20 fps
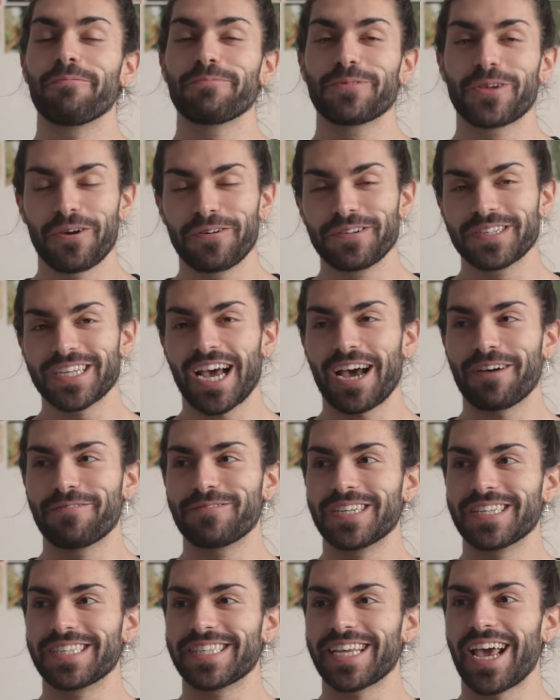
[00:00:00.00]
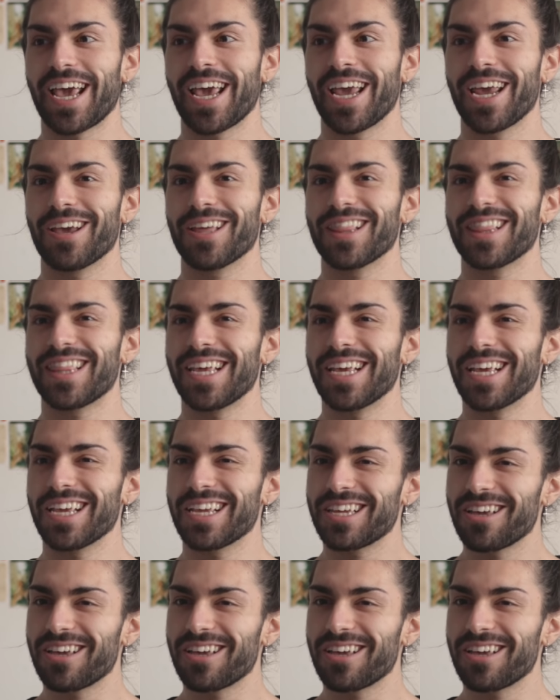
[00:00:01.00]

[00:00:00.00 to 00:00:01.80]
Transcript: I'm going to have to say the